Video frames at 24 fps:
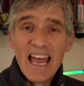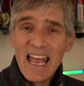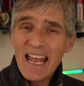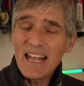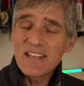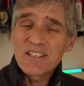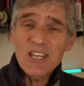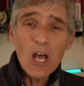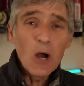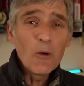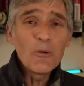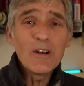
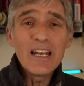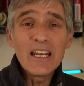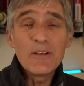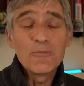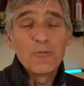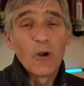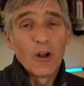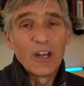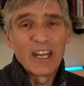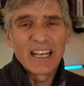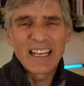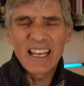it's only
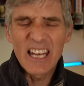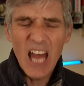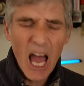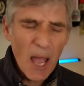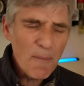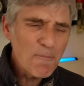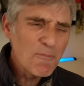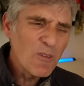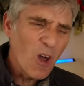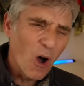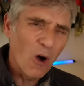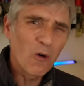running and
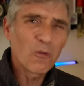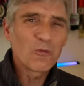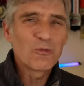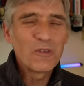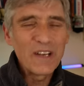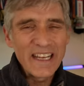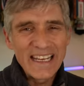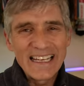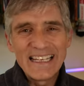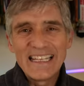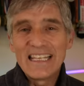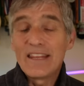I'm not
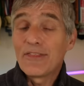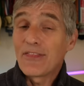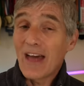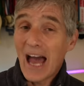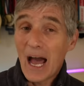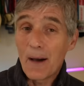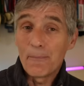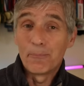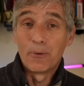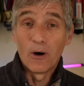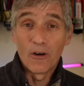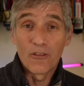really
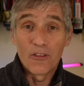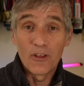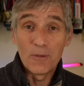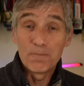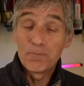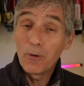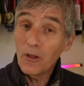that bothered.